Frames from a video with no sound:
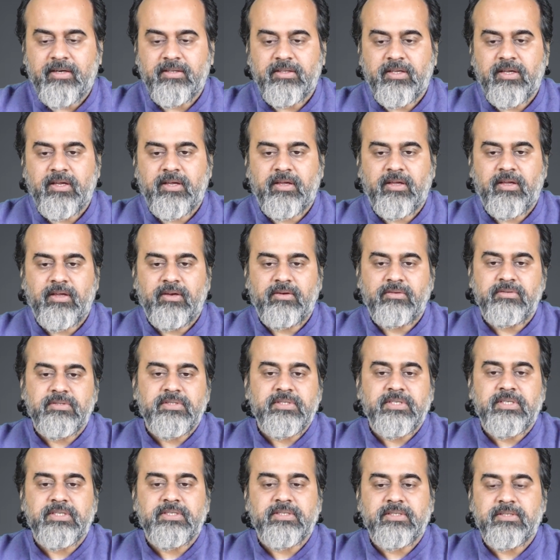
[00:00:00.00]
and the
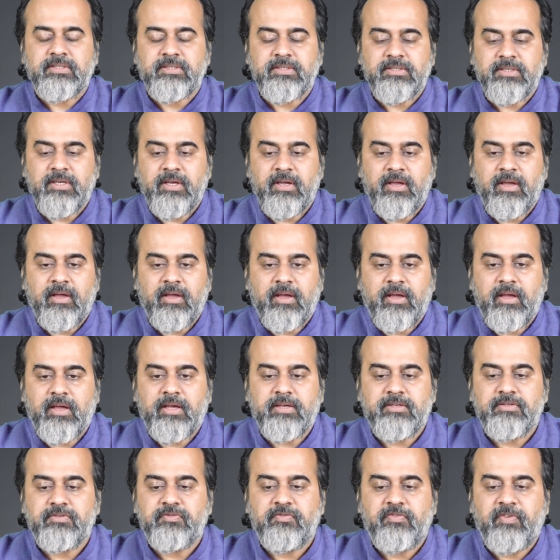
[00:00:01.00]
innocence
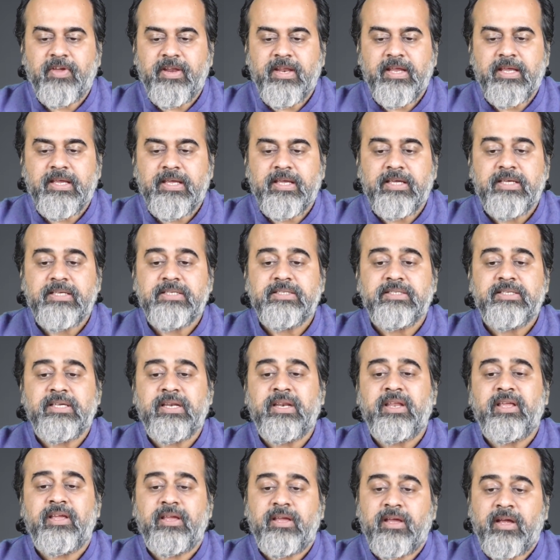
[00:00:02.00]
is very
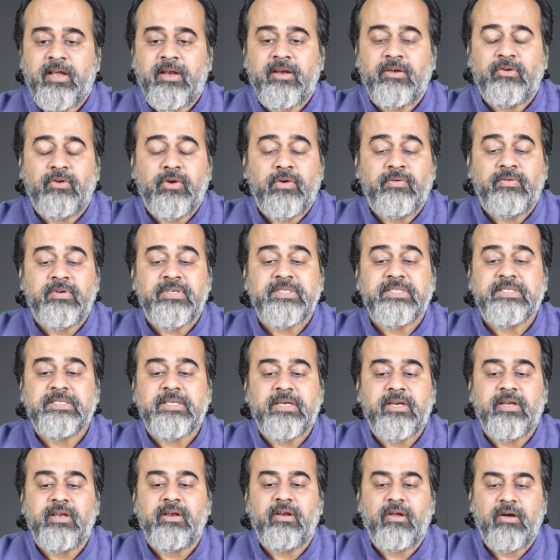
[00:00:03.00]
easily and
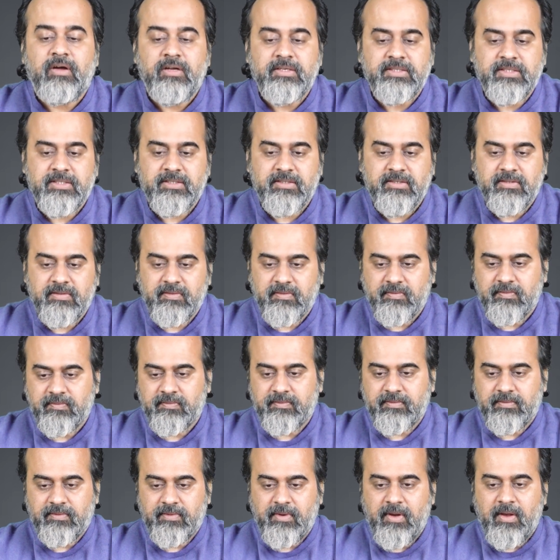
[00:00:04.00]
universally lost
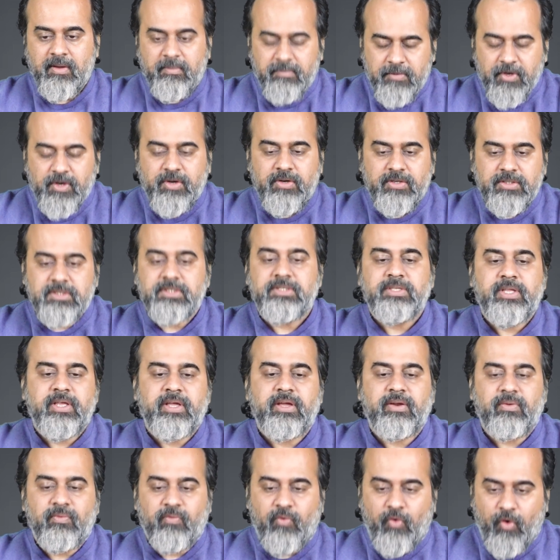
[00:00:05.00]
because
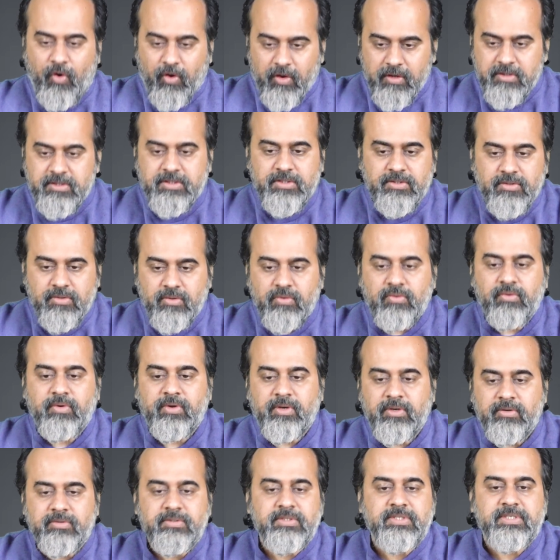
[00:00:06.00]
there was no
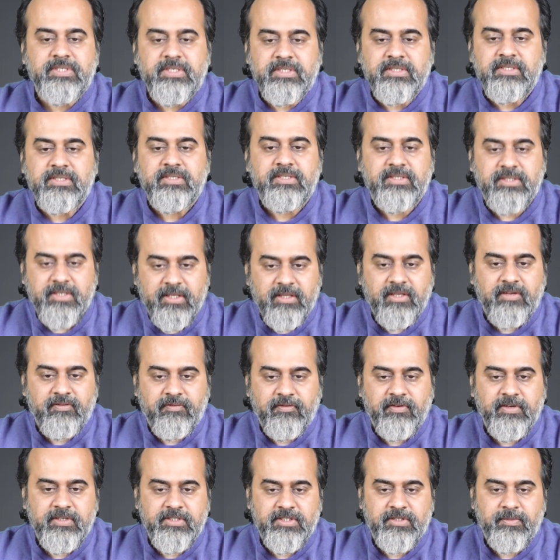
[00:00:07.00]
innocence in the
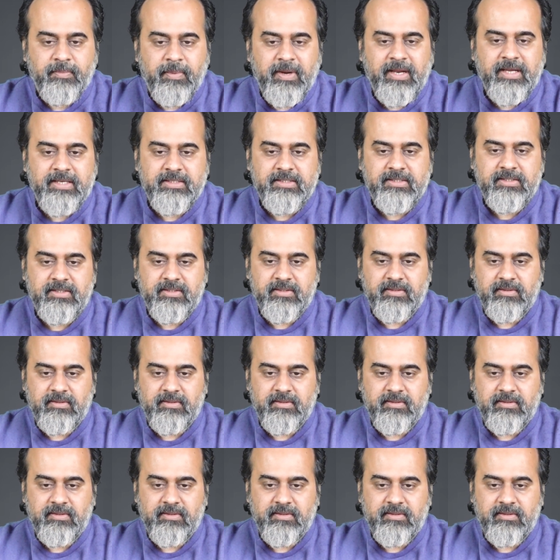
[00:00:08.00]
first place.